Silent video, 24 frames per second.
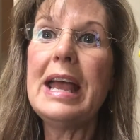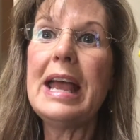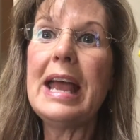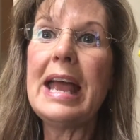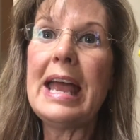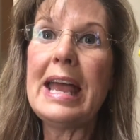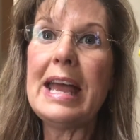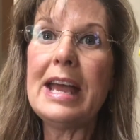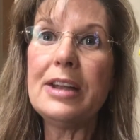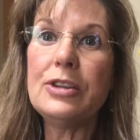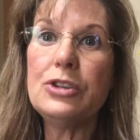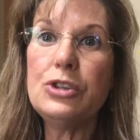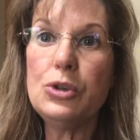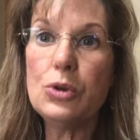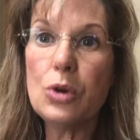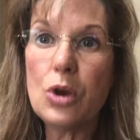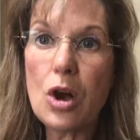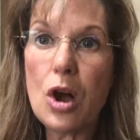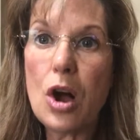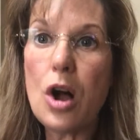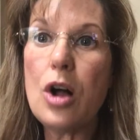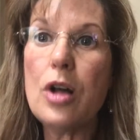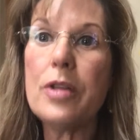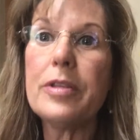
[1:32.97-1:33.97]
and you
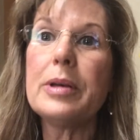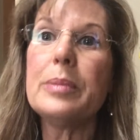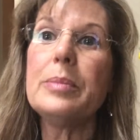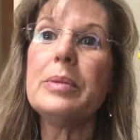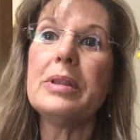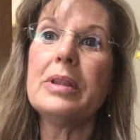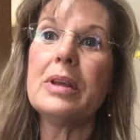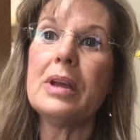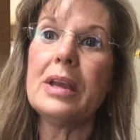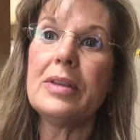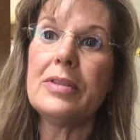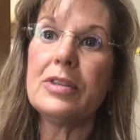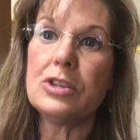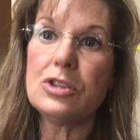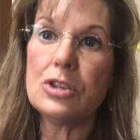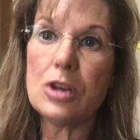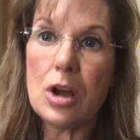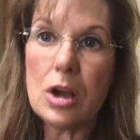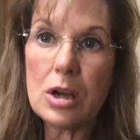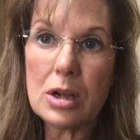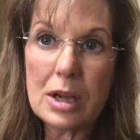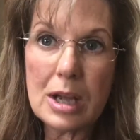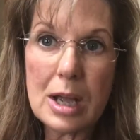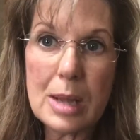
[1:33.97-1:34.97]
call them, and the
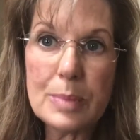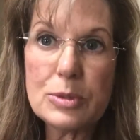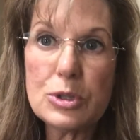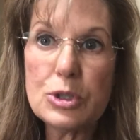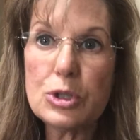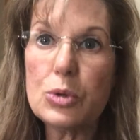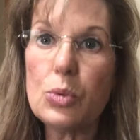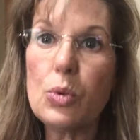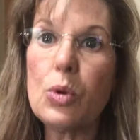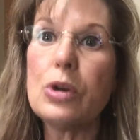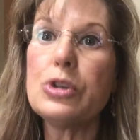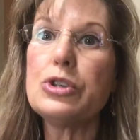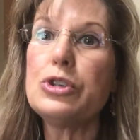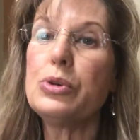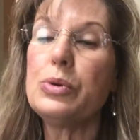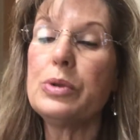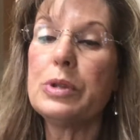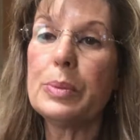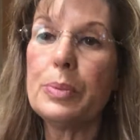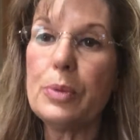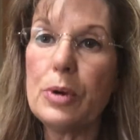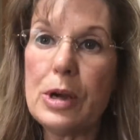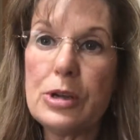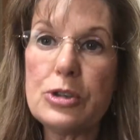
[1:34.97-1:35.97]
dog comes towards you
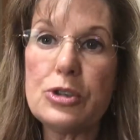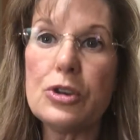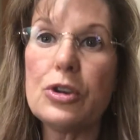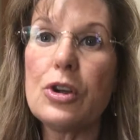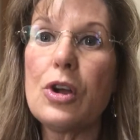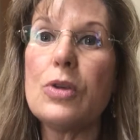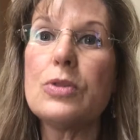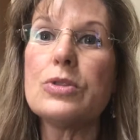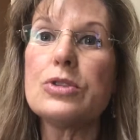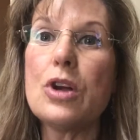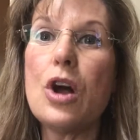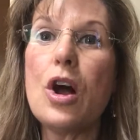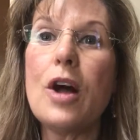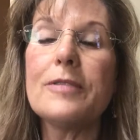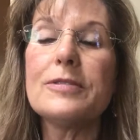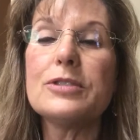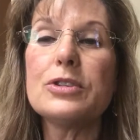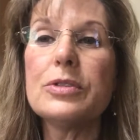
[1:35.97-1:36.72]
and the pressure goes off.